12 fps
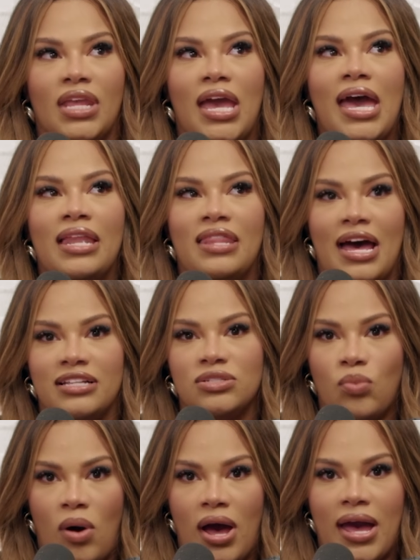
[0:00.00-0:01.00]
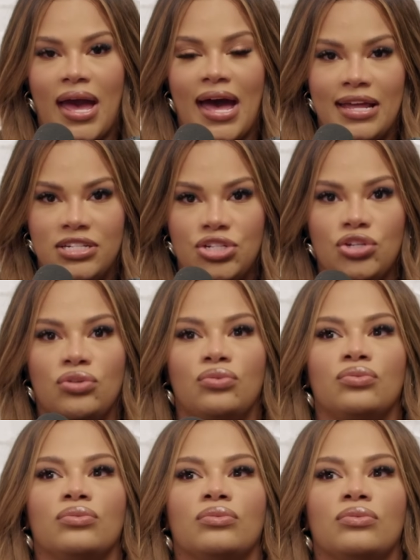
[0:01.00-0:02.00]
And that's why I had to
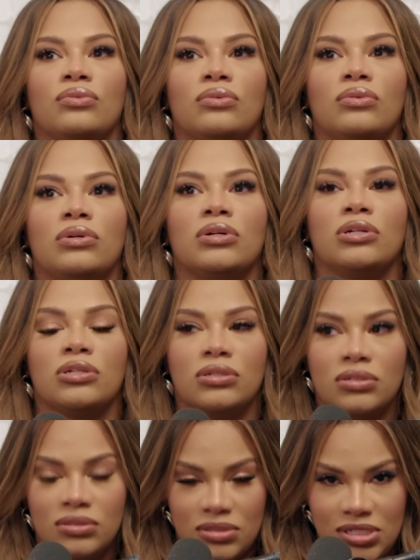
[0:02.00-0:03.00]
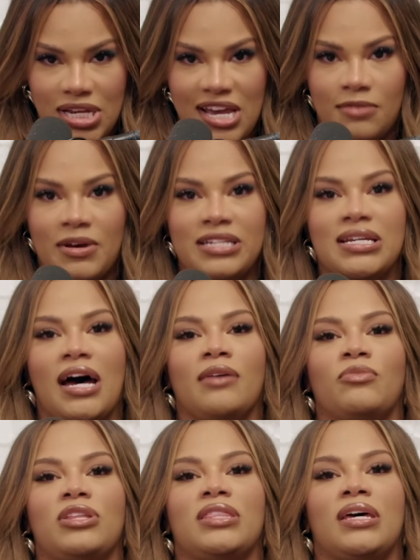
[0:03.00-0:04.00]
take my time
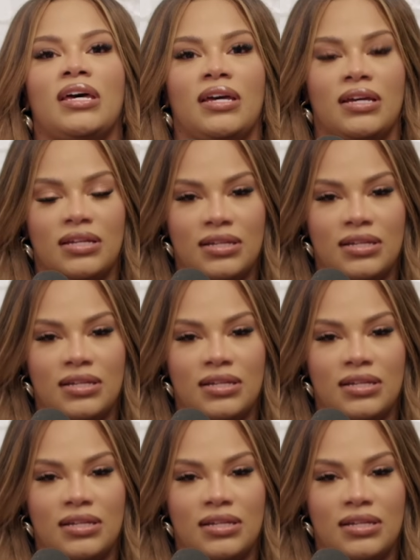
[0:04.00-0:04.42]
with it,